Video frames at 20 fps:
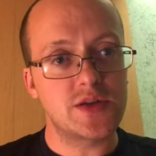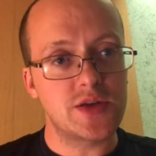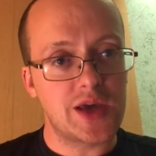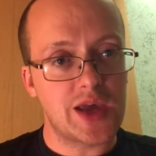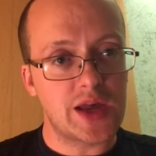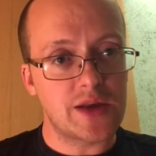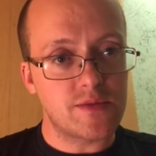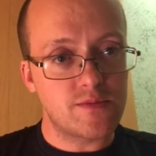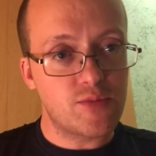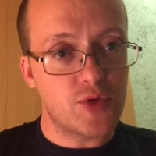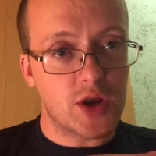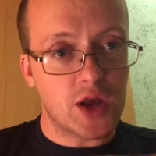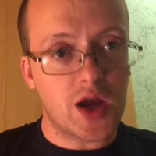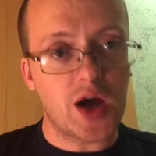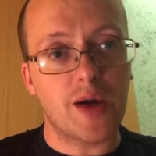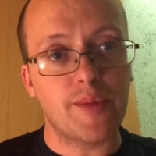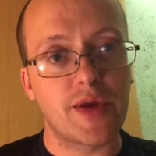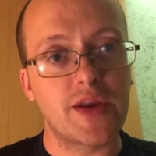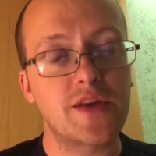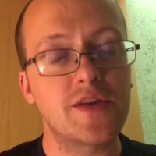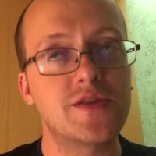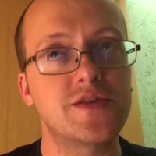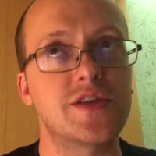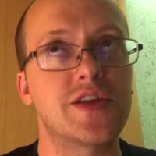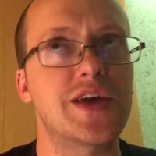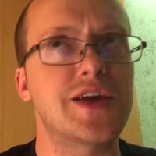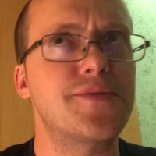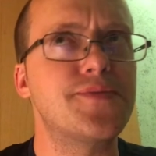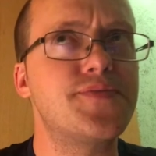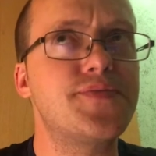You can't put a comment. So
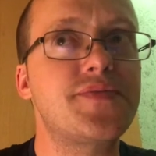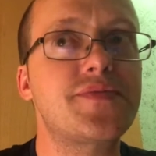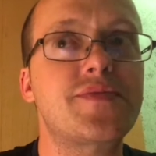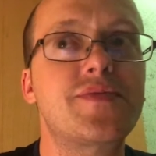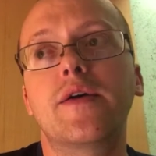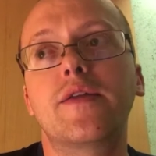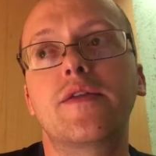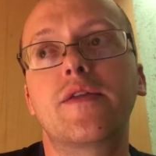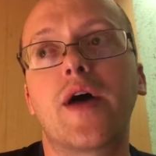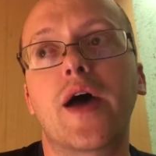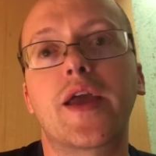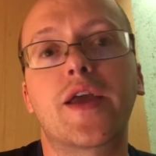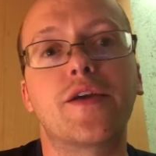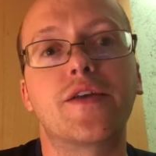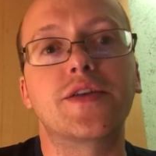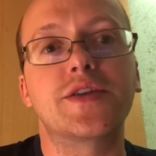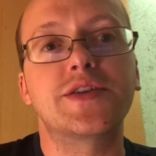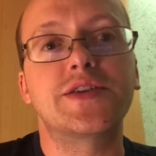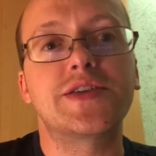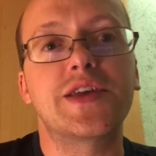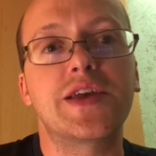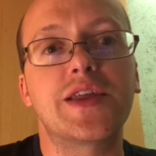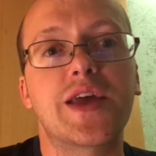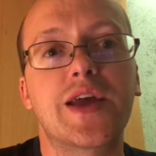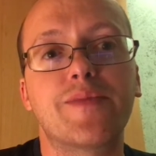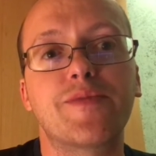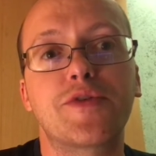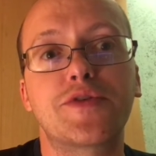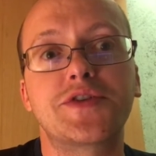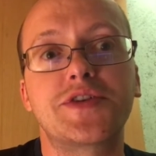like, I couldn't just say
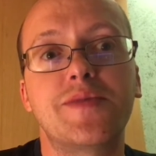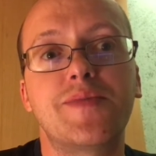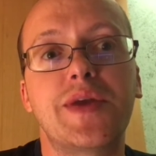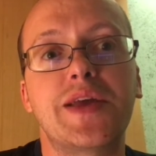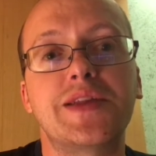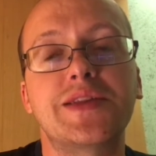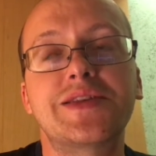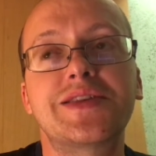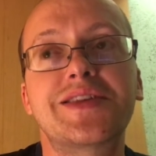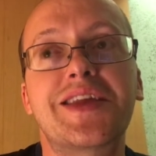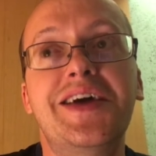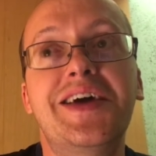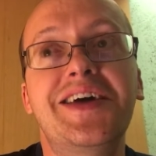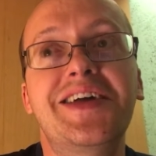like I'm allergic to beans.